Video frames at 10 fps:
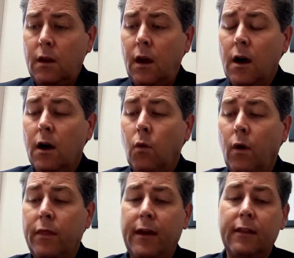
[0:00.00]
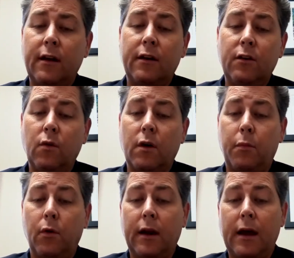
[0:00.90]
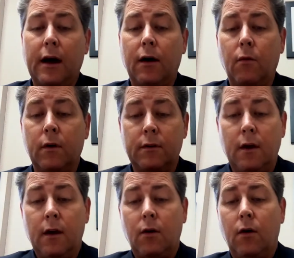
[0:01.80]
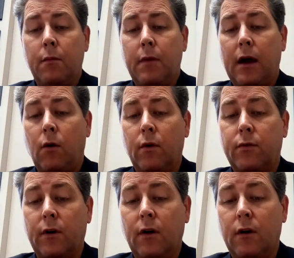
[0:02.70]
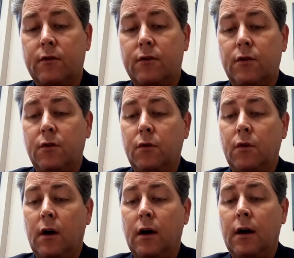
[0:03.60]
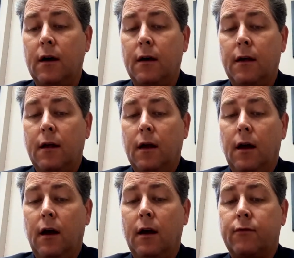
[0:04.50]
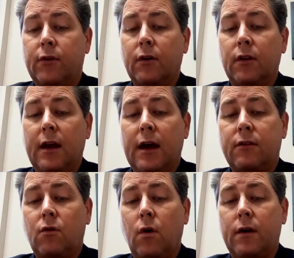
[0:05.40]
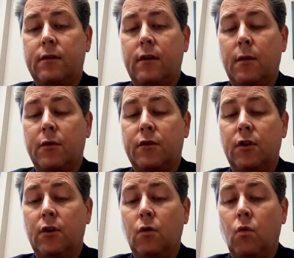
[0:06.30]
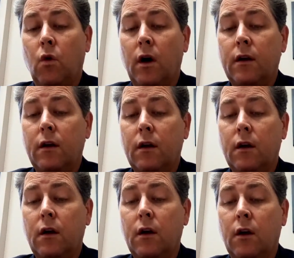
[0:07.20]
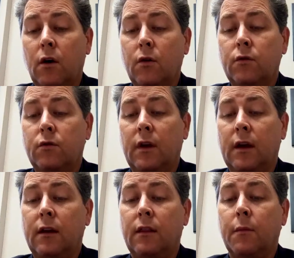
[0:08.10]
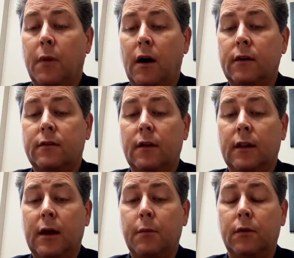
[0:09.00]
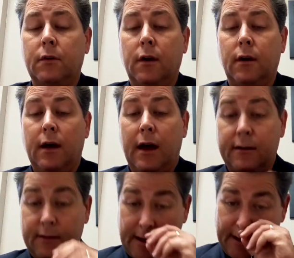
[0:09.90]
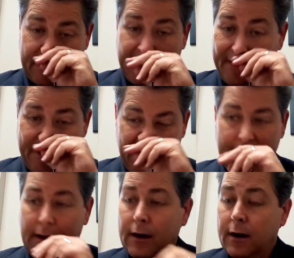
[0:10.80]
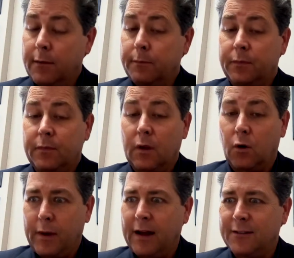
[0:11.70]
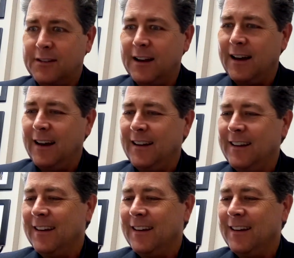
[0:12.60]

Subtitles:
One thing that I do want to point out was going back with regards to frequently asked question number 2, what goes in the box labeled hashtag or pound sign?